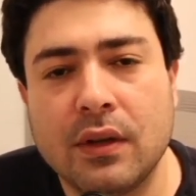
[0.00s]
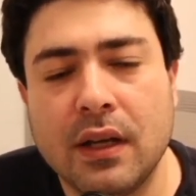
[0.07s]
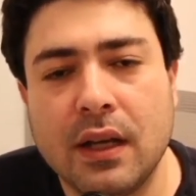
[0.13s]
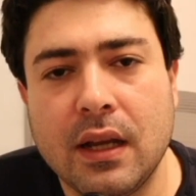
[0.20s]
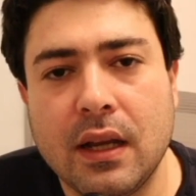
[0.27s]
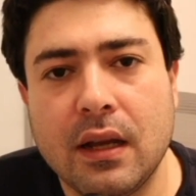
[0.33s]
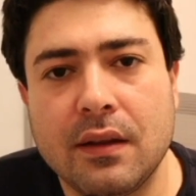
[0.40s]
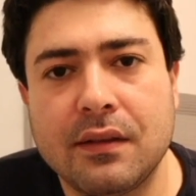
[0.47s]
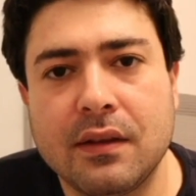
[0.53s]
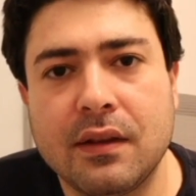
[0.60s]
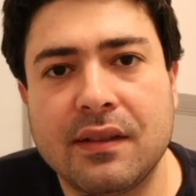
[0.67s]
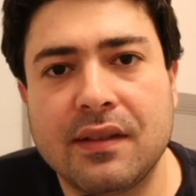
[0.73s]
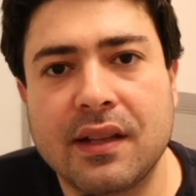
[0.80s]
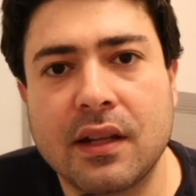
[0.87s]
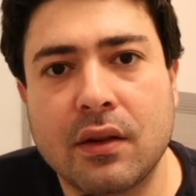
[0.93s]
is the
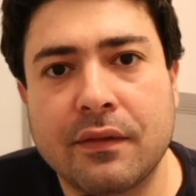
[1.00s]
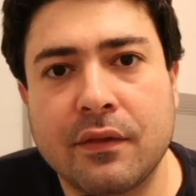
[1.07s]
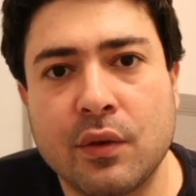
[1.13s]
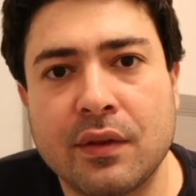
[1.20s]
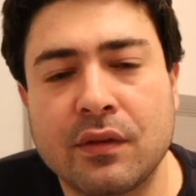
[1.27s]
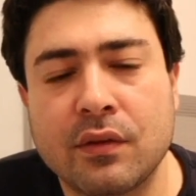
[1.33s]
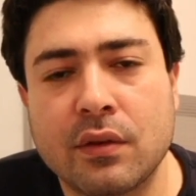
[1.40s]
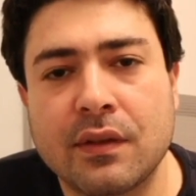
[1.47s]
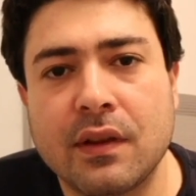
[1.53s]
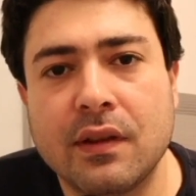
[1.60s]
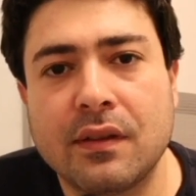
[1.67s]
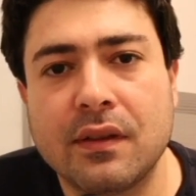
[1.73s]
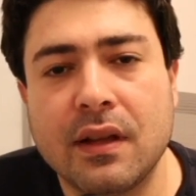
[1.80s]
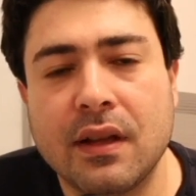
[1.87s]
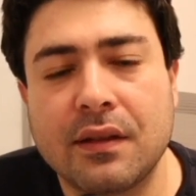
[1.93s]
set of
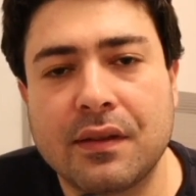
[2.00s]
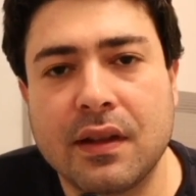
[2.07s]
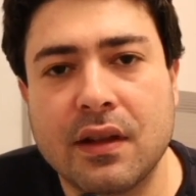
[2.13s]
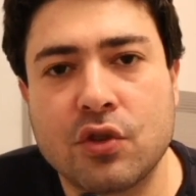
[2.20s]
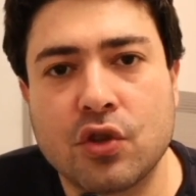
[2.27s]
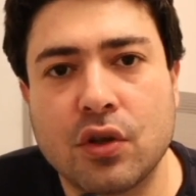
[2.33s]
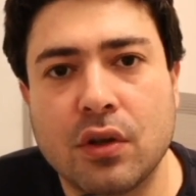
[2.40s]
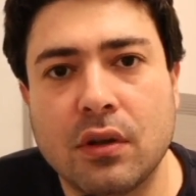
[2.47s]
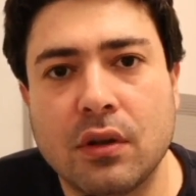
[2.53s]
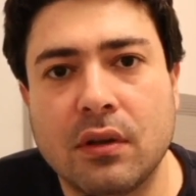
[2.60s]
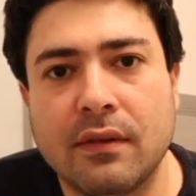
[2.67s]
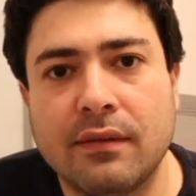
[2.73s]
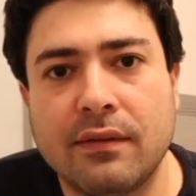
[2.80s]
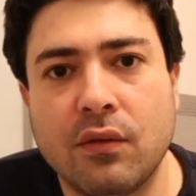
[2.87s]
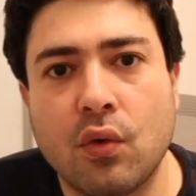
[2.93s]
resources essential
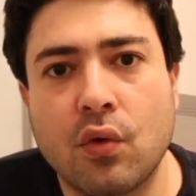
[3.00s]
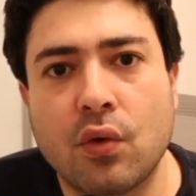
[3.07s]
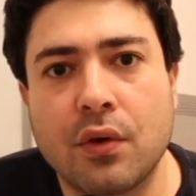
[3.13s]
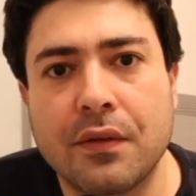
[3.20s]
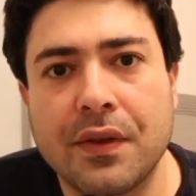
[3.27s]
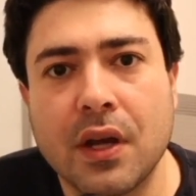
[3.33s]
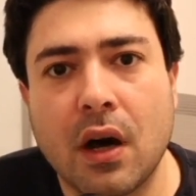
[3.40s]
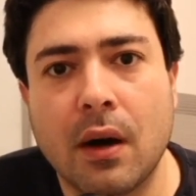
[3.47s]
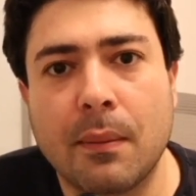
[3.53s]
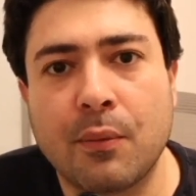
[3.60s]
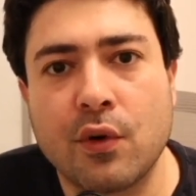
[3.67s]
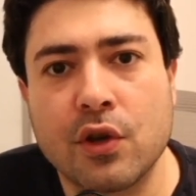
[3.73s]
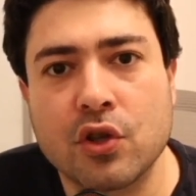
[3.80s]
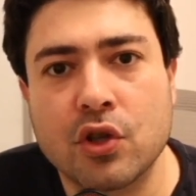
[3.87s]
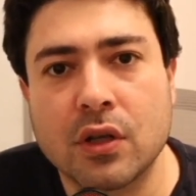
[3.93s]
for the
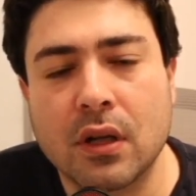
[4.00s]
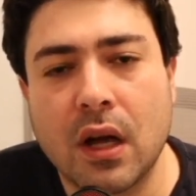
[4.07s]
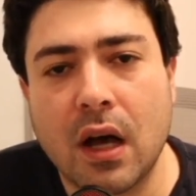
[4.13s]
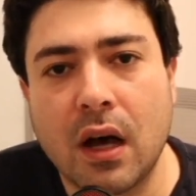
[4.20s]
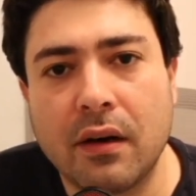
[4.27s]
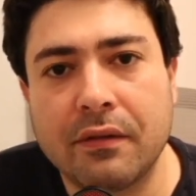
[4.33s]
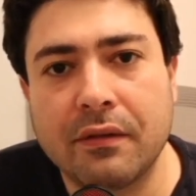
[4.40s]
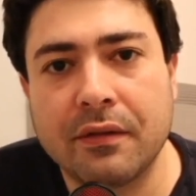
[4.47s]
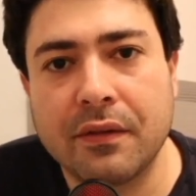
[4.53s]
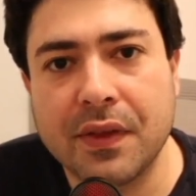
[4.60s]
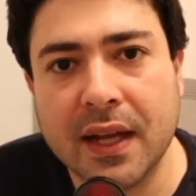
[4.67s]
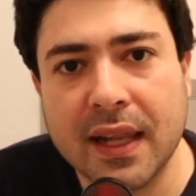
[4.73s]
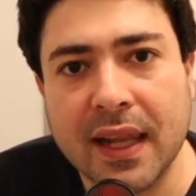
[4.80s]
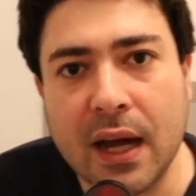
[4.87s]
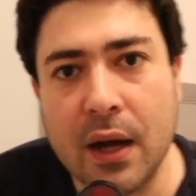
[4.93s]
operation of the
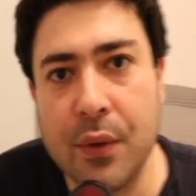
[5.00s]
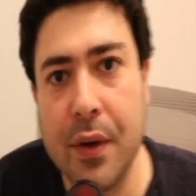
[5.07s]
cloud.